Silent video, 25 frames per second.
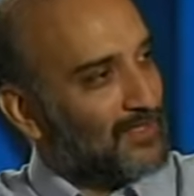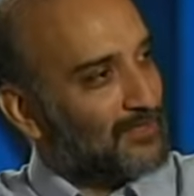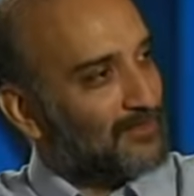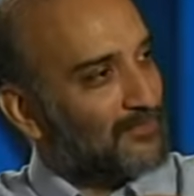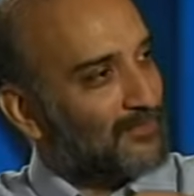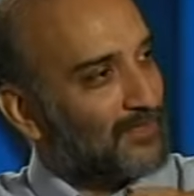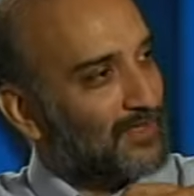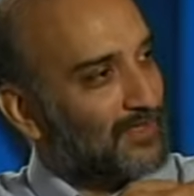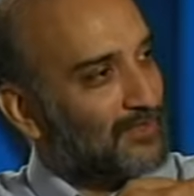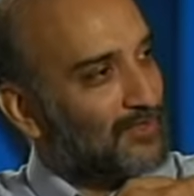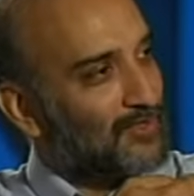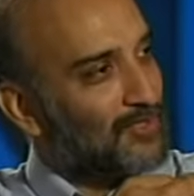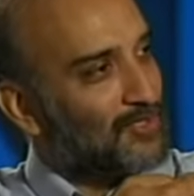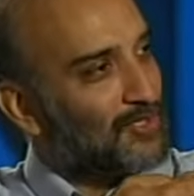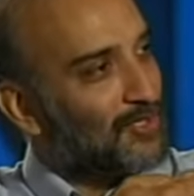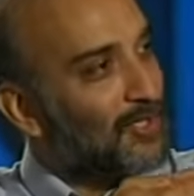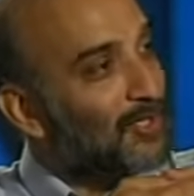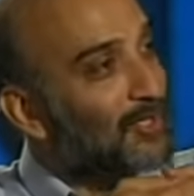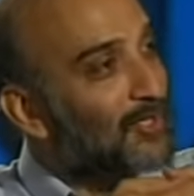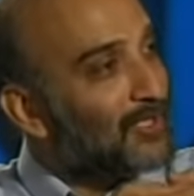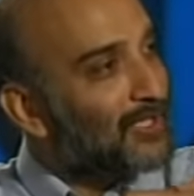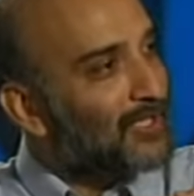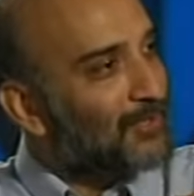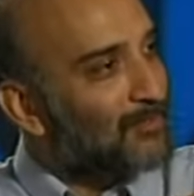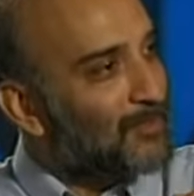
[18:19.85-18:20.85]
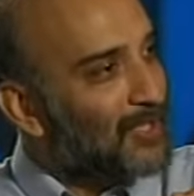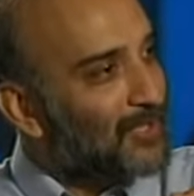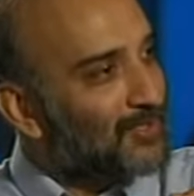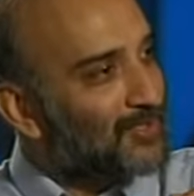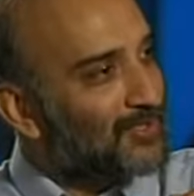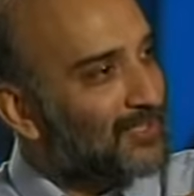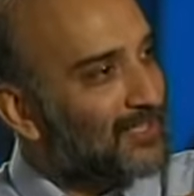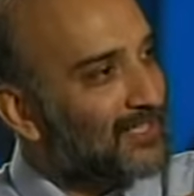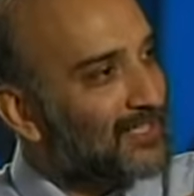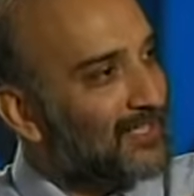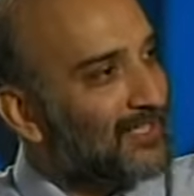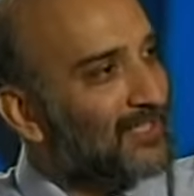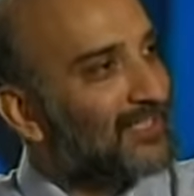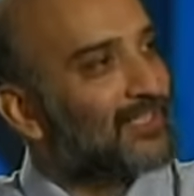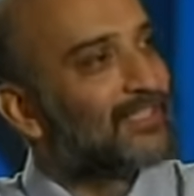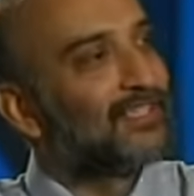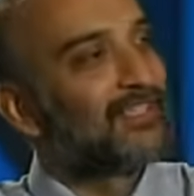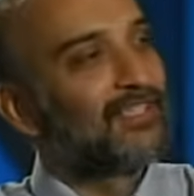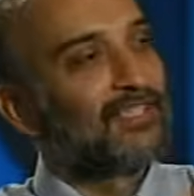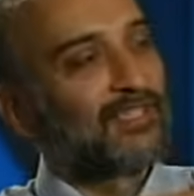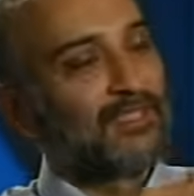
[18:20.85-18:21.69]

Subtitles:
You feel strongly about India.